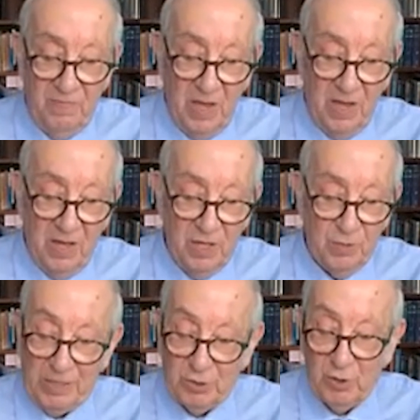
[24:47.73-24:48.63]

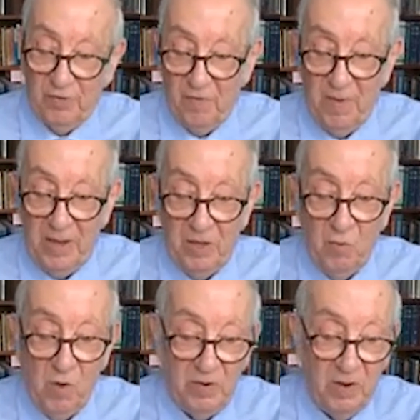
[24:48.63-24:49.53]
especially from
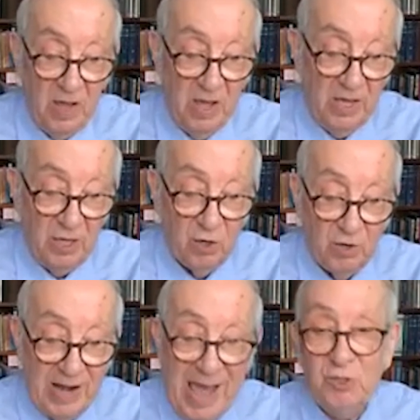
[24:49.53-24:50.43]
anyone
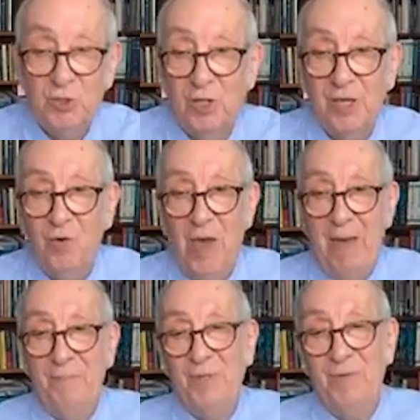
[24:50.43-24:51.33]
internationally who
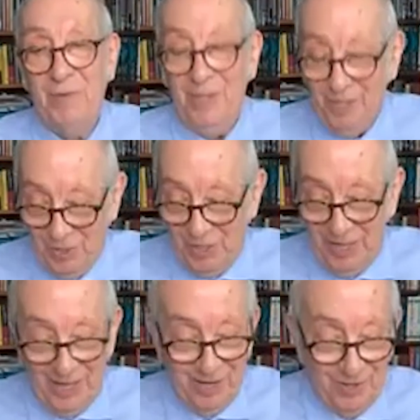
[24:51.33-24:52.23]
happens to be
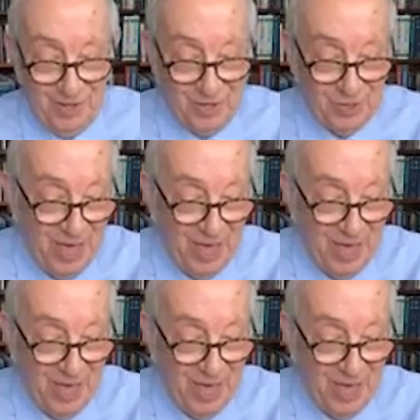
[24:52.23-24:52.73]
listening into this,